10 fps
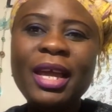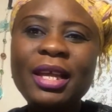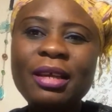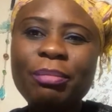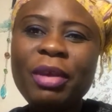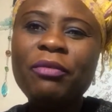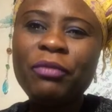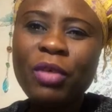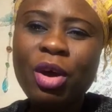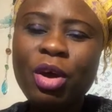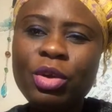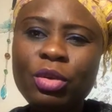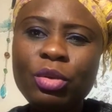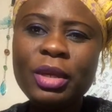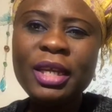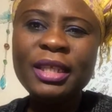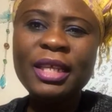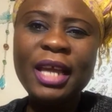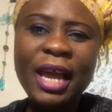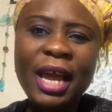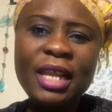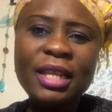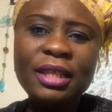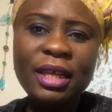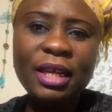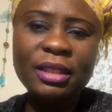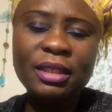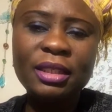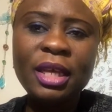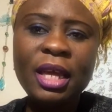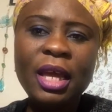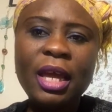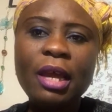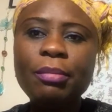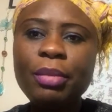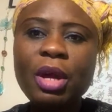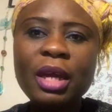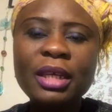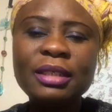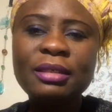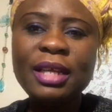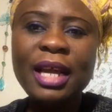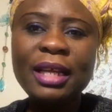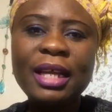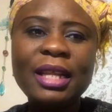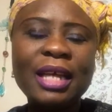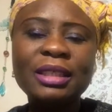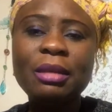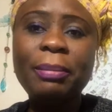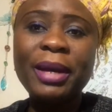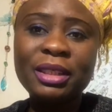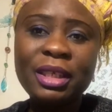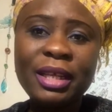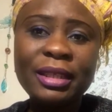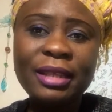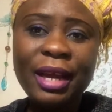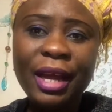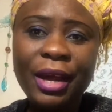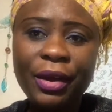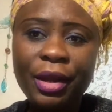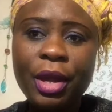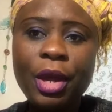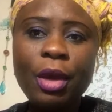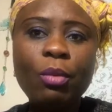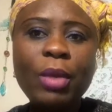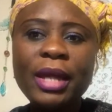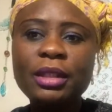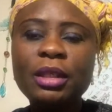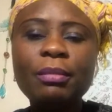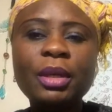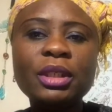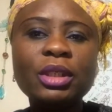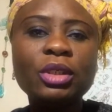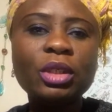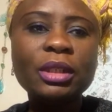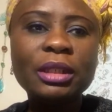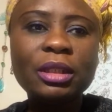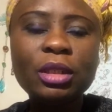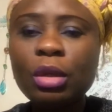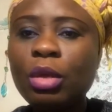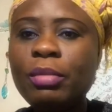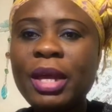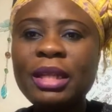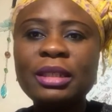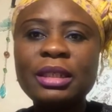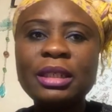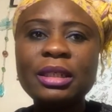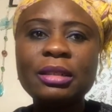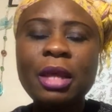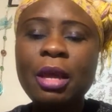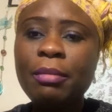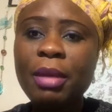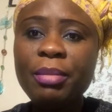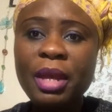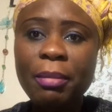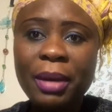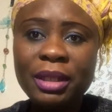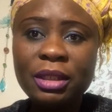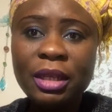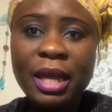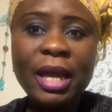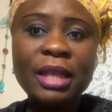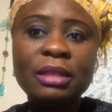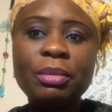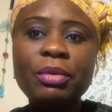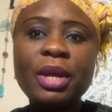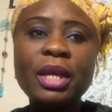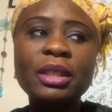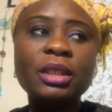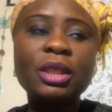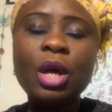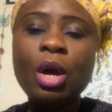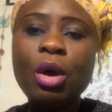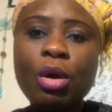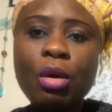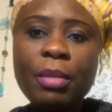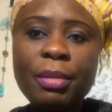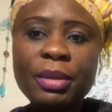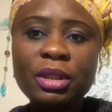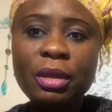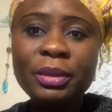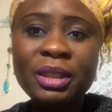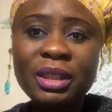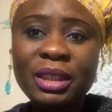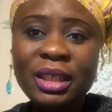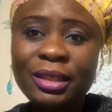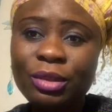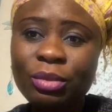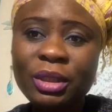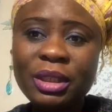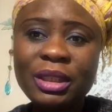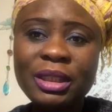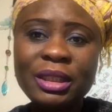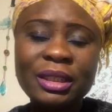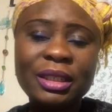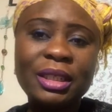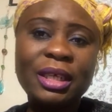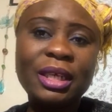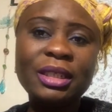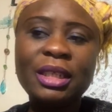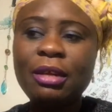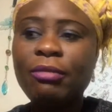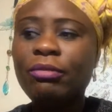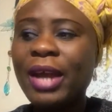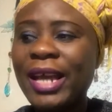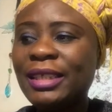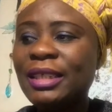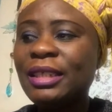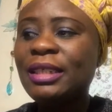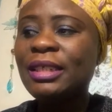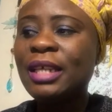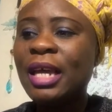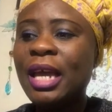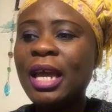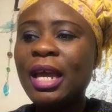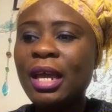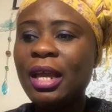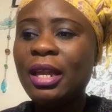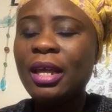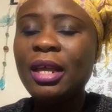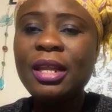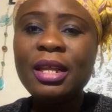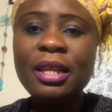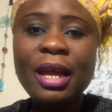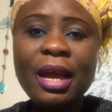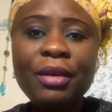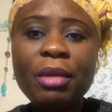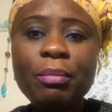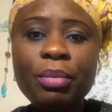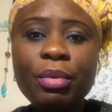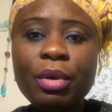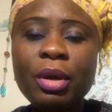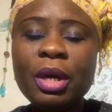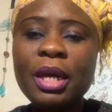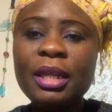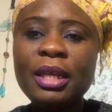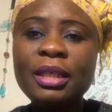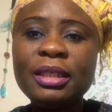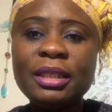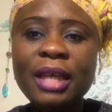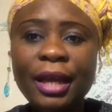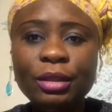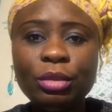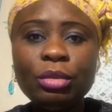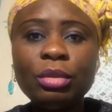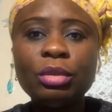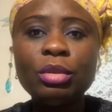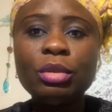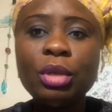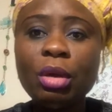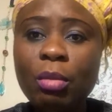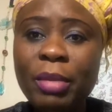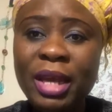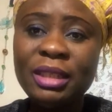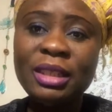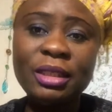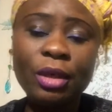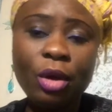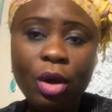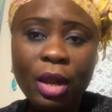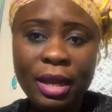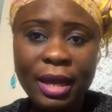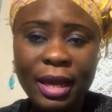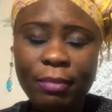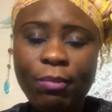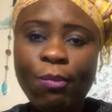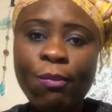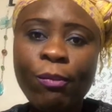Before, in the early days, a blog is regarded as a personal diary where somebody is just documenting maybe a personal experience or maybe something they're doing. Instead of writing it in a diary book, they decide to document it online.